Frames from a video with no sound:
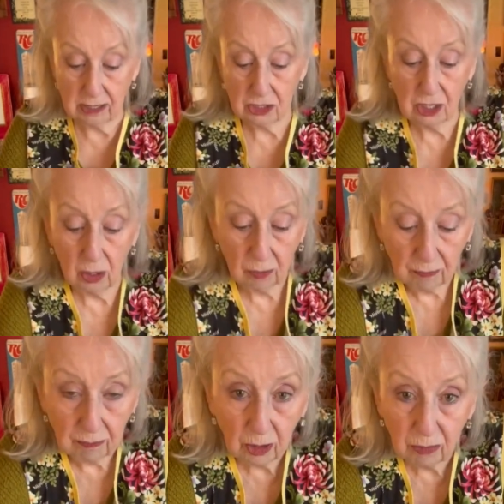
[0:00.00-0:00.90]
so
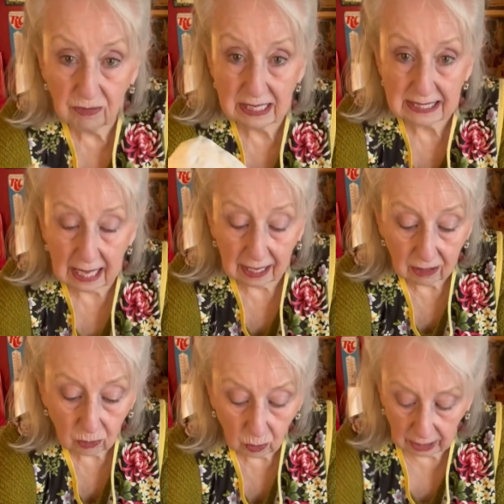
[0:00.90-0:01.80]
move this out of
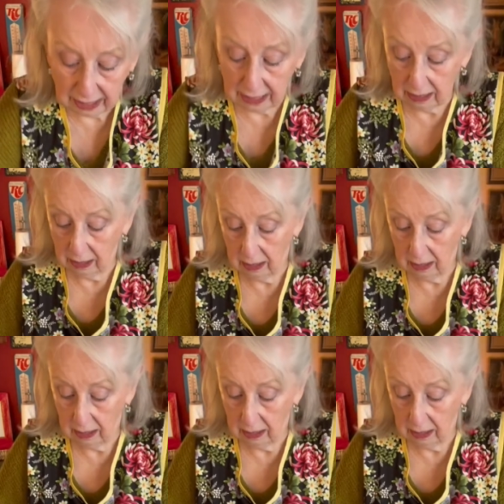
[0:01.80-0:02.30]
the way.